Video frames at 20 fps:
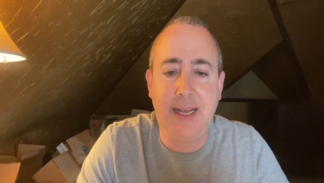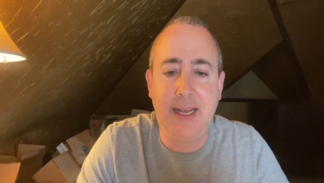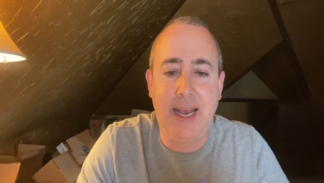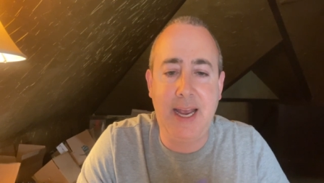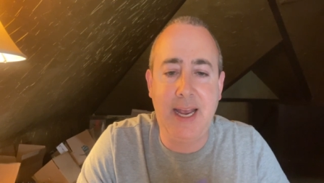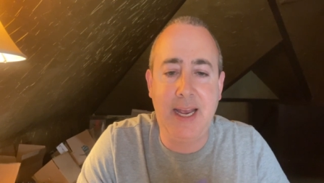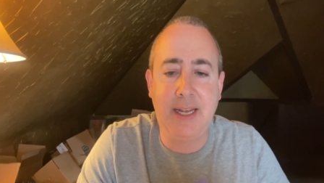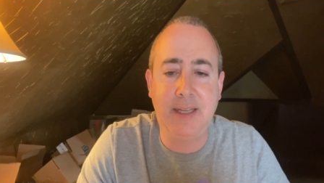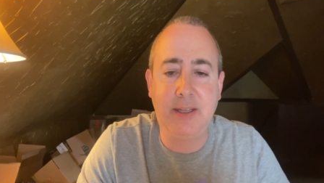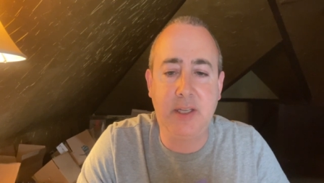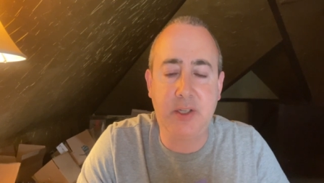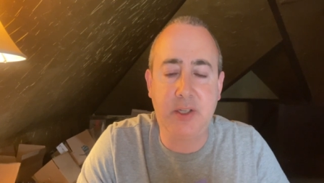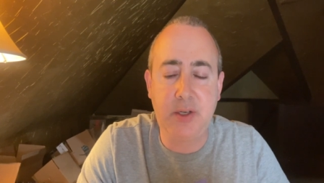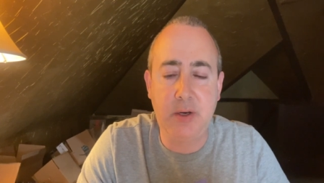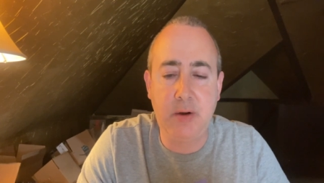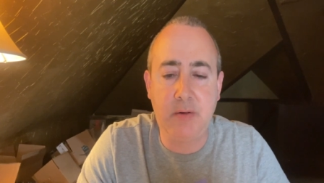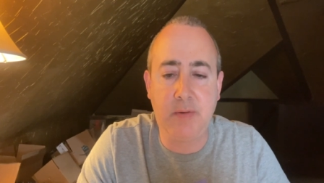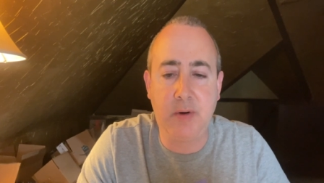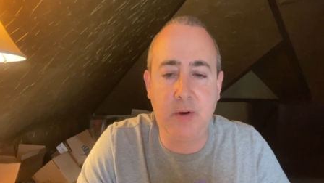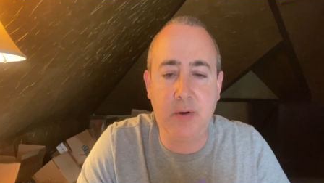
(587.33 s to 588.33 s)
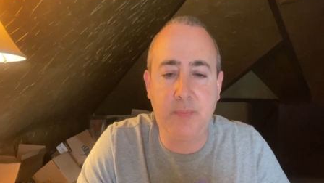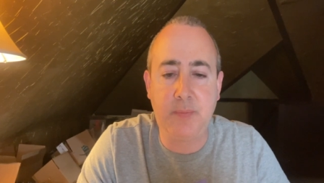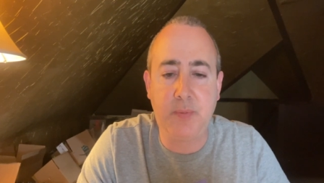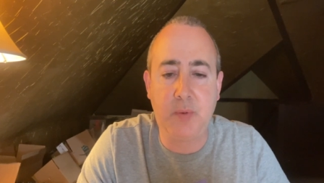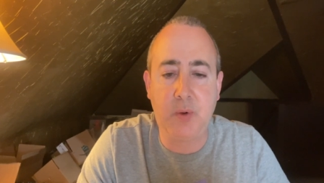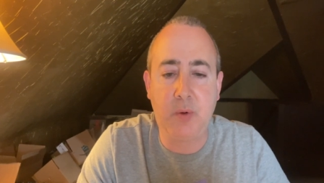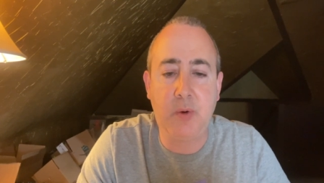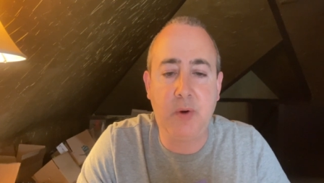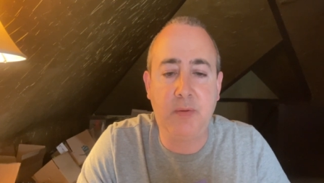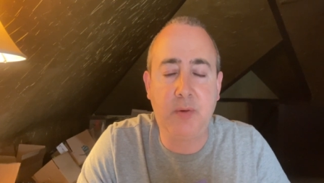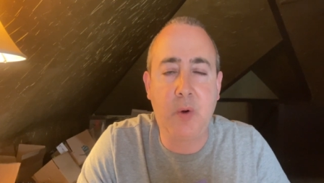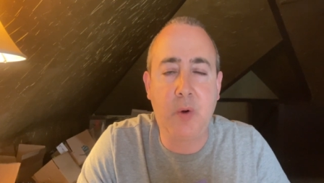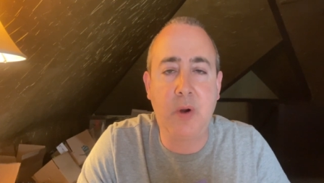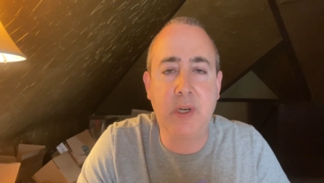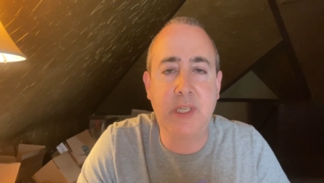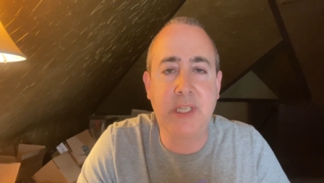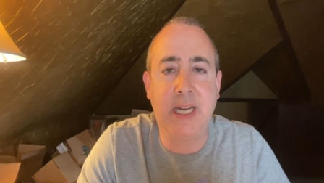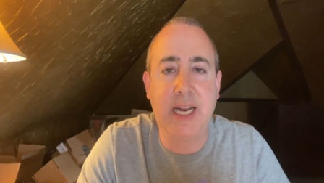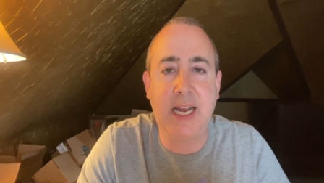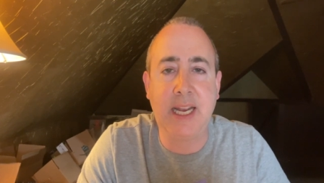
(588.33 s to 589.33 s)
And the server, who of
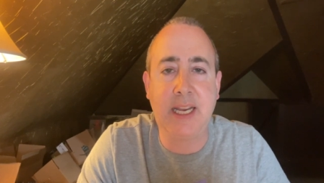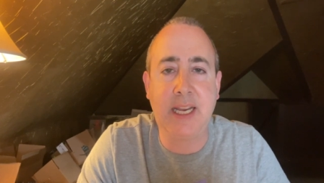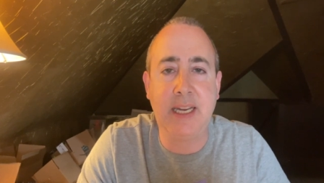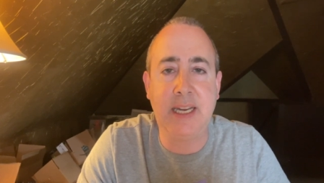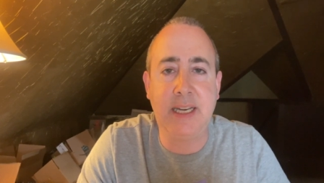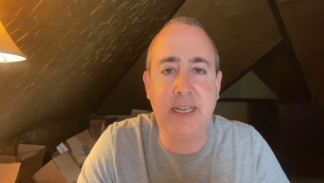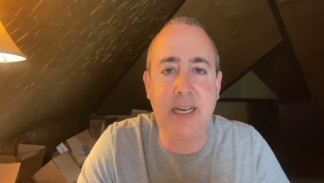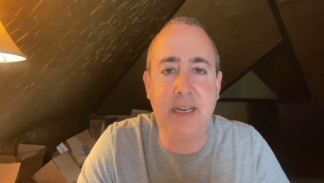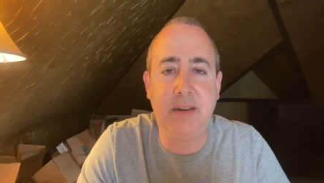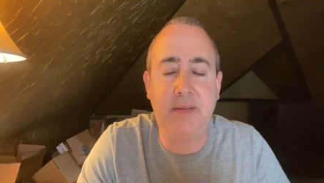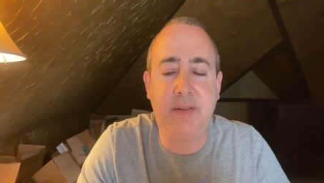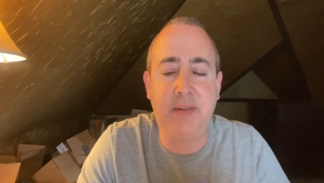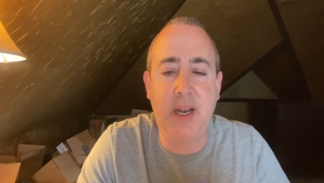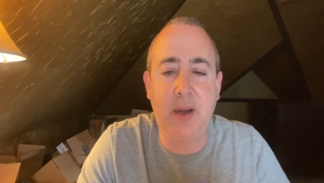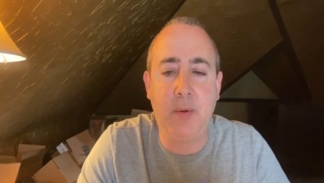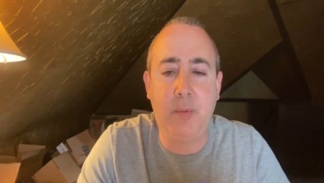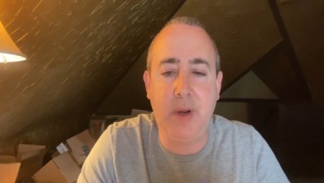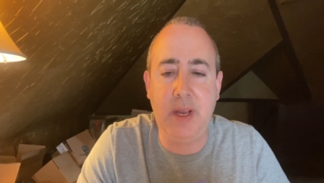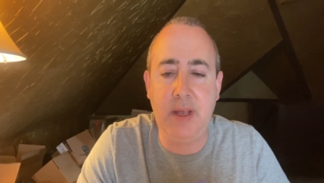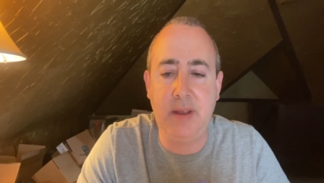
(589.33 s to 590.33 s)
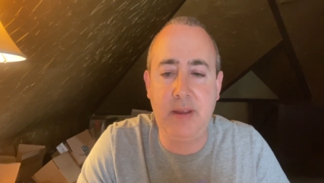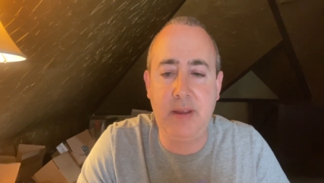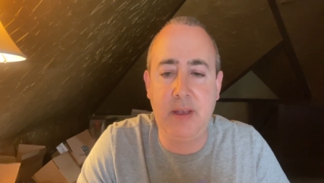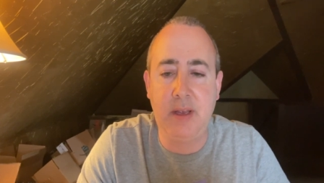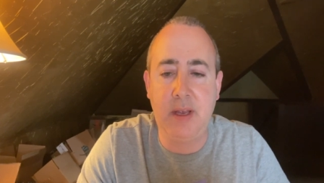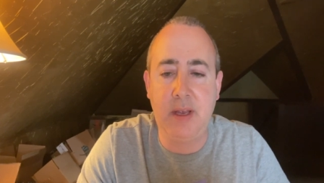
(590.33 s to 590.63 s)
course I can identify with,